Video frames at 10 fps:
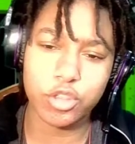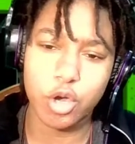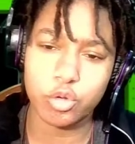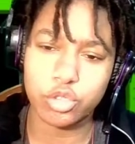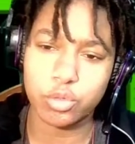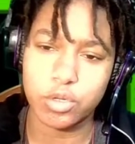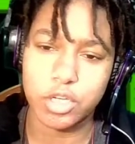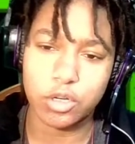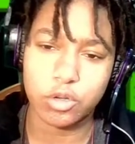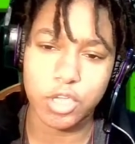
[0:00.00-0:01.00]
those two in
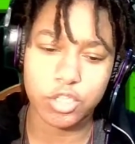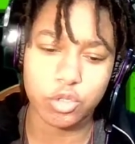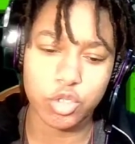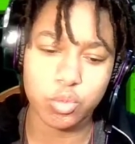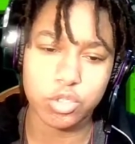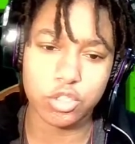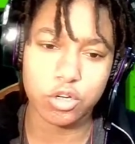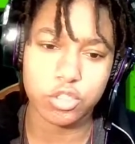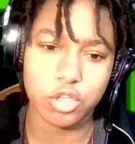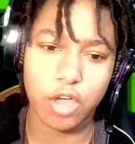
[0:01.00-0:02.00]
here. Okay, so this one
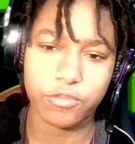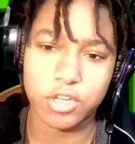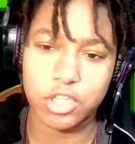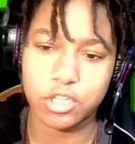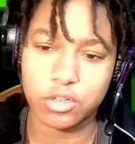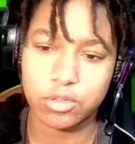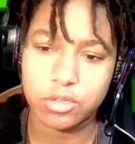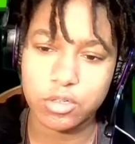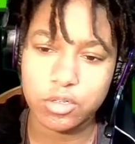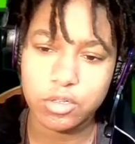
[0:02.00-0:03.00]
starts off in here.
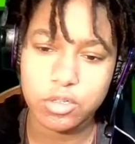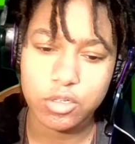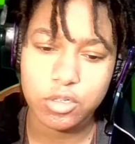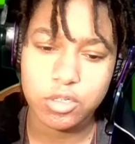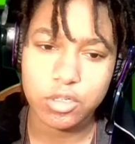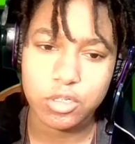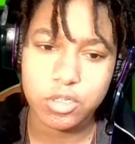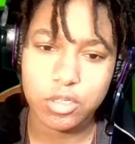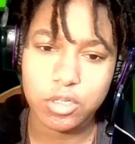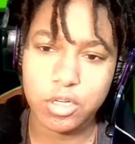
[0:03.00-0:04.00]

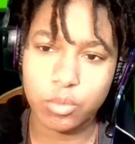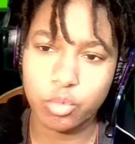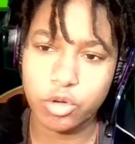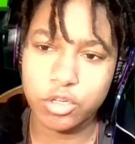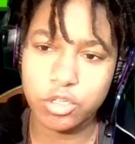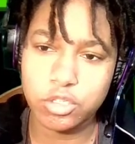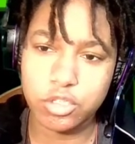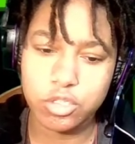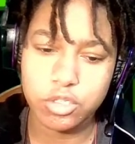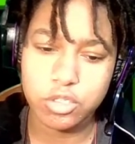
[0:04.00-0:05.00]
And where does,